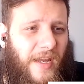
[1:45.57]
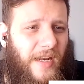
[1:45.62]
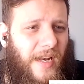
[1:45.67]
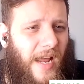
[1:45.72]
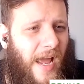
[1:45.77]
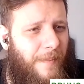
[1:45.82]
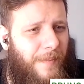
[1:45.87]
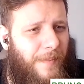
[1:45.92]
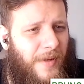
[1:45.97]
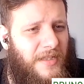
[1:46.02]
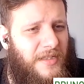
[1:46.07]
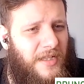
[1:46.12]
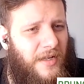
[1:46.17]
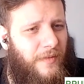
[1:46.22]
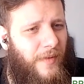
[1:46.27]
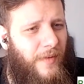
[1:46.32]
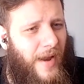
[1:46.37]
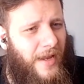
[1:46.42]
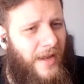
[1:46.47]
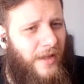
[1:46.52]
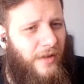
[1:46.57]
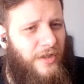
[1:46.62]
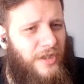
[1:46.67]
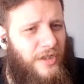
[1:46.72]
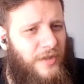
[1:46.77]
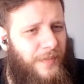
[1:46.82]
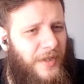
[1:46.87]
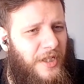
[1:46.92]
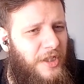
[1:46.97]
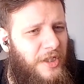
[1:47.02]
It happens in regular
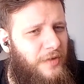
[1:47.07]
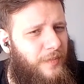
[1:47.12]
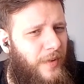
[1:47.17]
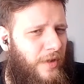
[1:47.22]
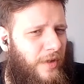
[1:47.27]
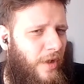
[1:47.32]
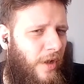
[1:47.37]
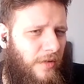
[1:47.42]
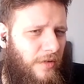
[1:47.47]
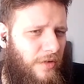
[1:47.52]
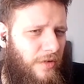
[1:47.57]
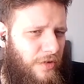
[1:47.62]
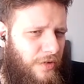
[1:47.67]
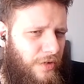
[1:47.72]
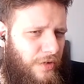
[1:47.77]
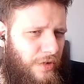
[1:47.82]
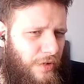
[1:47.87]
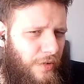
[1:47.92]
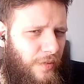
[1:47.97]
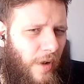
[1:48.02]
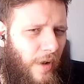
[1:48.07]
speech, but not too